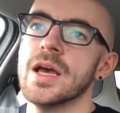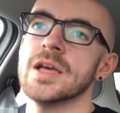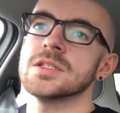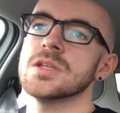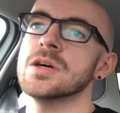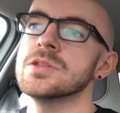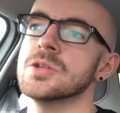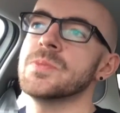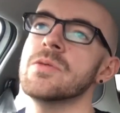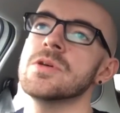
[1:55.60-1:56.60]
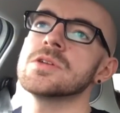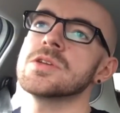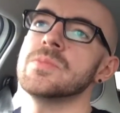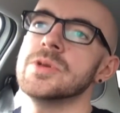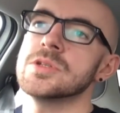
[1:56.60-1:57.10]
it's underpowered
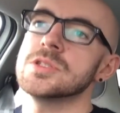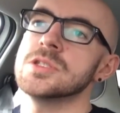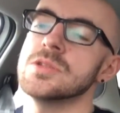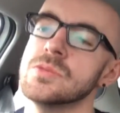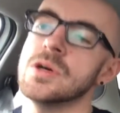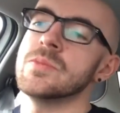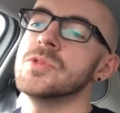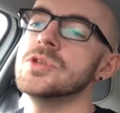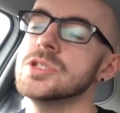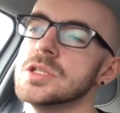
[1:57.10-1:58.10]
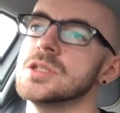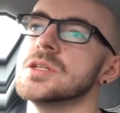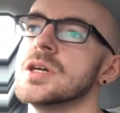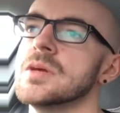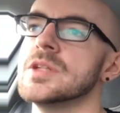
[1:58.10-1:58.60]
compared to what I'm used to.
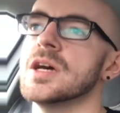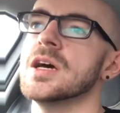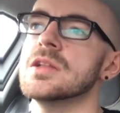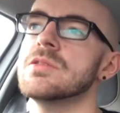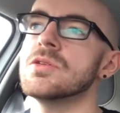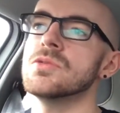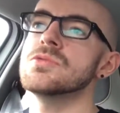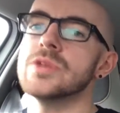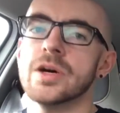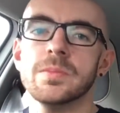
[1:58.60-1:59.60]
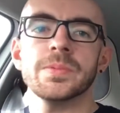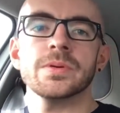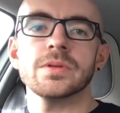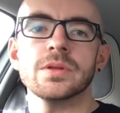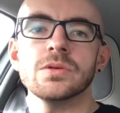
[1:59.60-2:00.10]
I mean, I had the old Up.
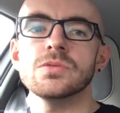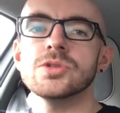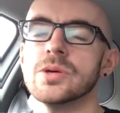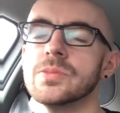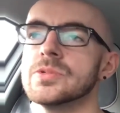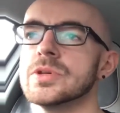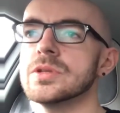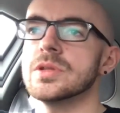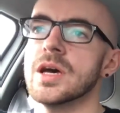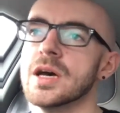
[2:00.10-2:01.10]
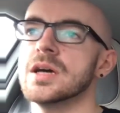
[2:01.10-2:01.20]
The old Up that I